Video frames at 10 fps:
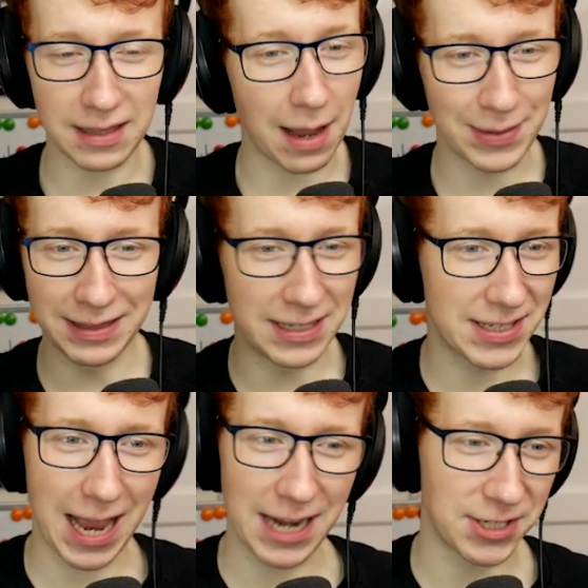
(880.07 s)
I mean, these
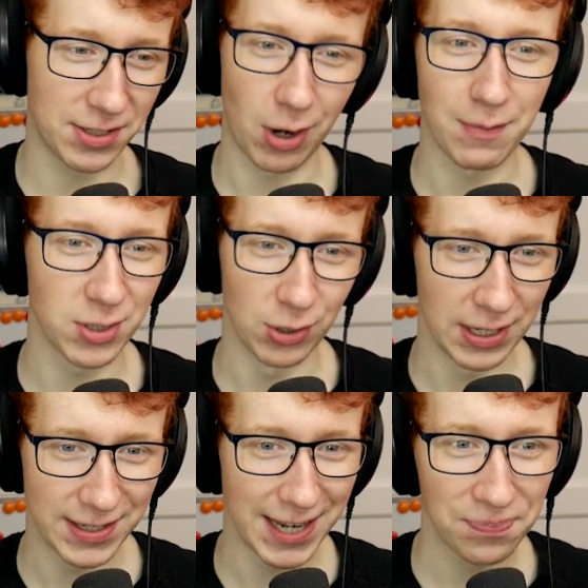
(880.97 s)
catches are absolutely
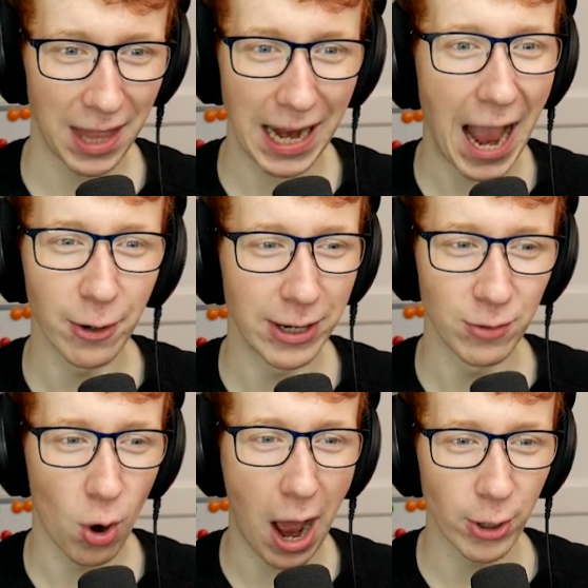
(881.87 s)
insane. Like, I don't even
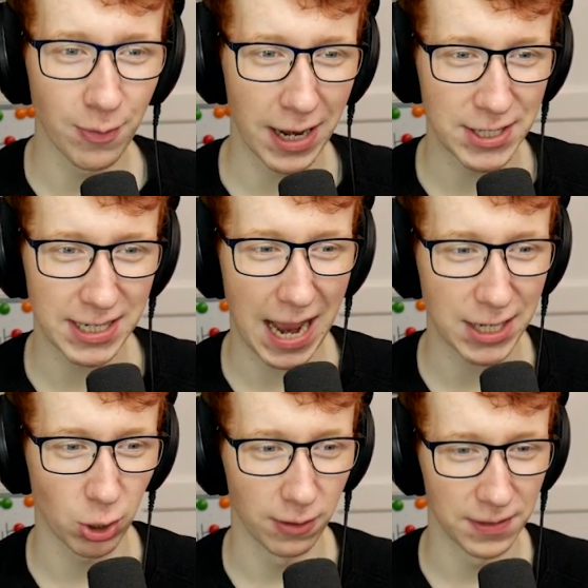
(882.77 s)
know how you managed to catch all of